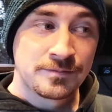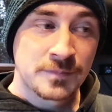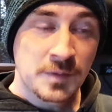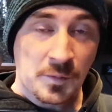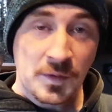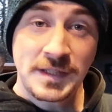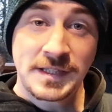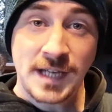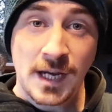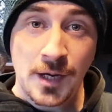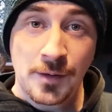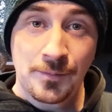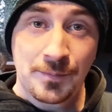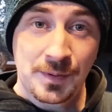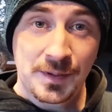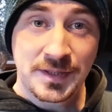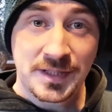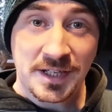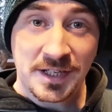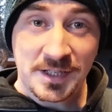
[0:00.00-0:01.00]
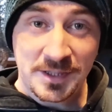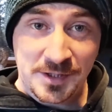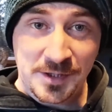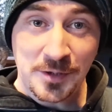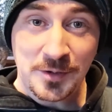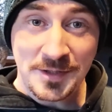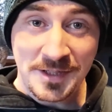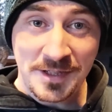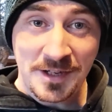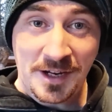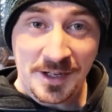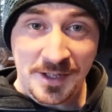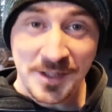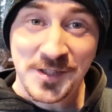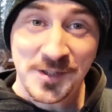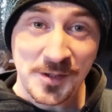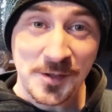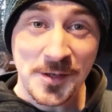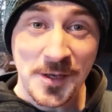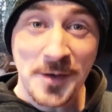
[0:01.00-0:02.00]
reach out, because I could
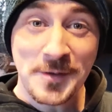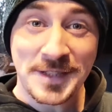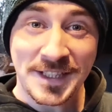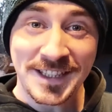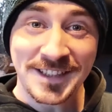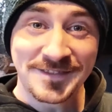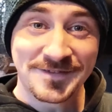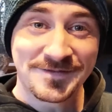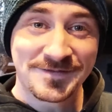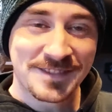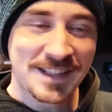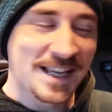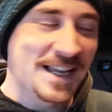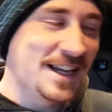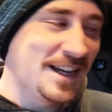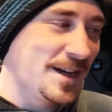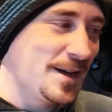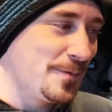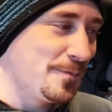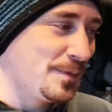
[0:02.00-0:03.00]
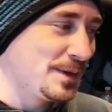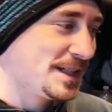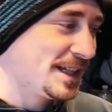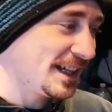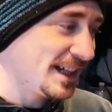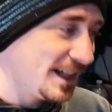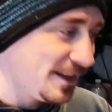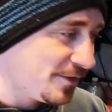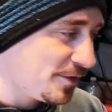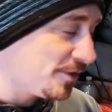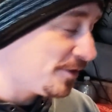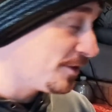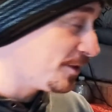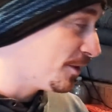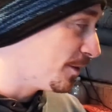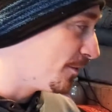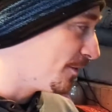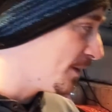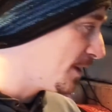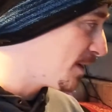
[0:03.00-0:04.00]
sure use it. Particularly if you're in
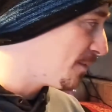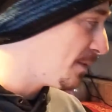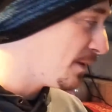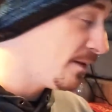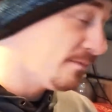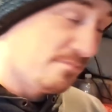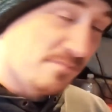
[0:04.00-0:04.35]
Norfolk, but